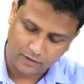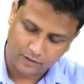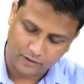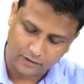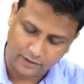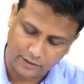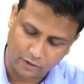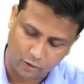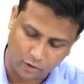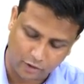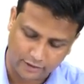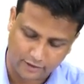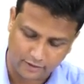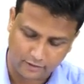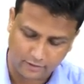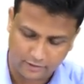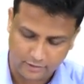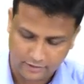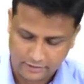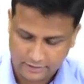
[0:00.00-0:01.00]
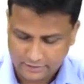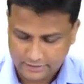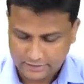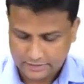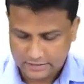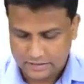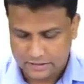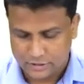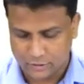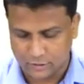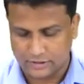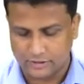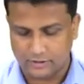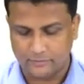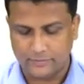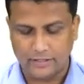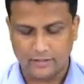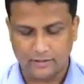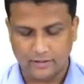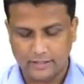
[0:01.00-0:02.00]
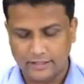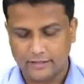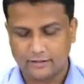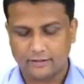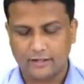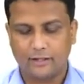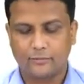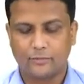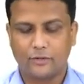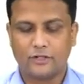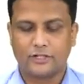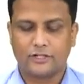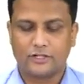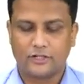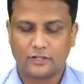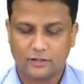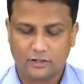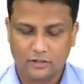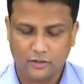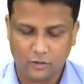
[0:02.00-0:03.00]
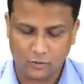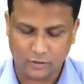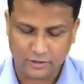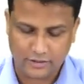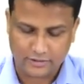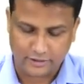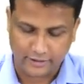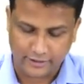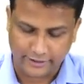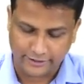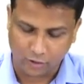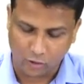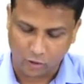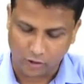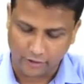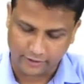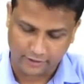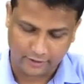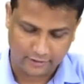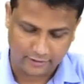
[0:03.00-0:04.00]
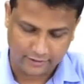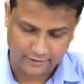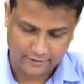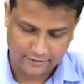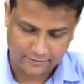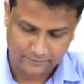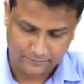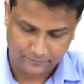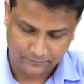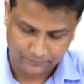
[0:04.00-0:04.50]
Right auricle. So there will be a ear-like projection known as the right auricle, guys.